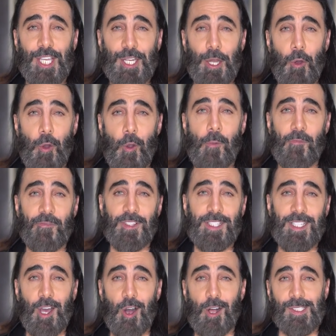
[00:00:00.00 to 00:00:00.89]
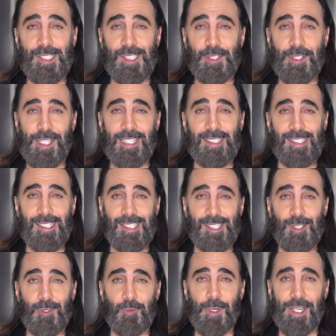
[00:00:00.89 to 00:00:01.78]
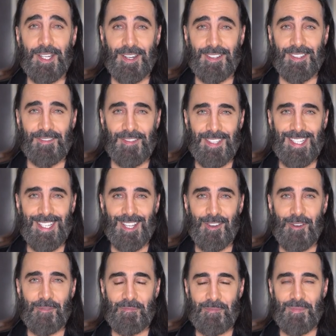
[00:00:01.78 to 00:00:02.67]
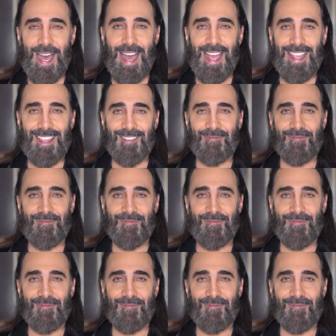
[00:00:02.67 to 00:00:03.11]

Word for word: And hopefully I'll see you guys soon with another video. Bye.